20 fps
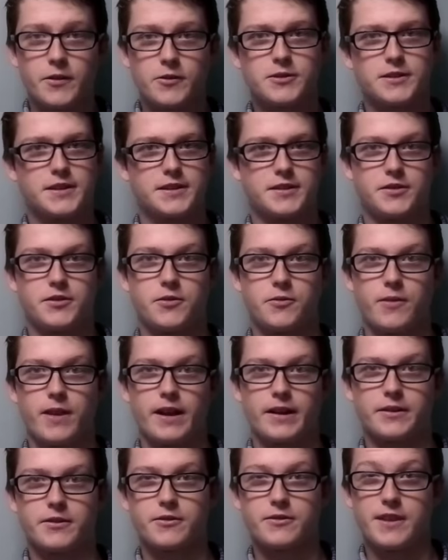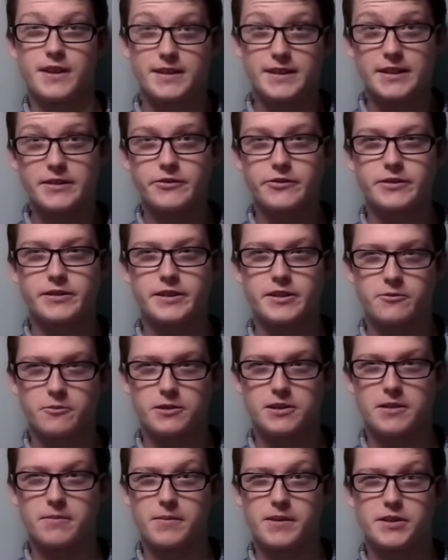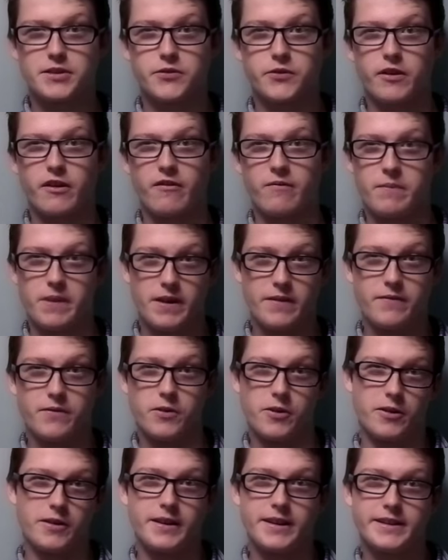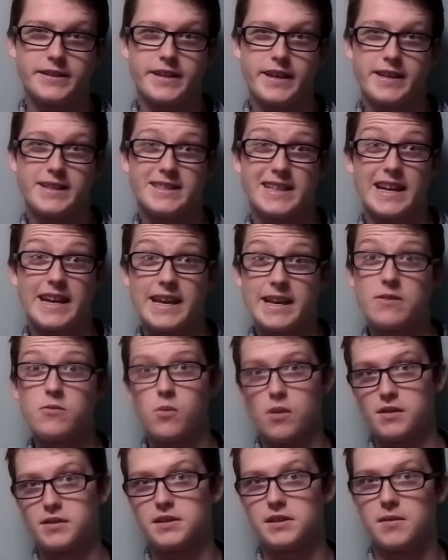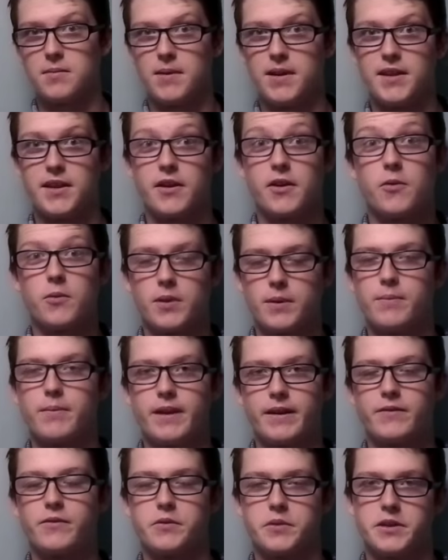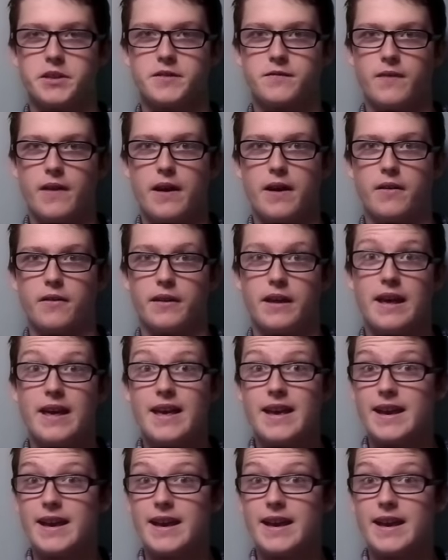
There's this director that's interested with the mystery of Bigfoot, and he says that he wants to be there when Bigfoot is found.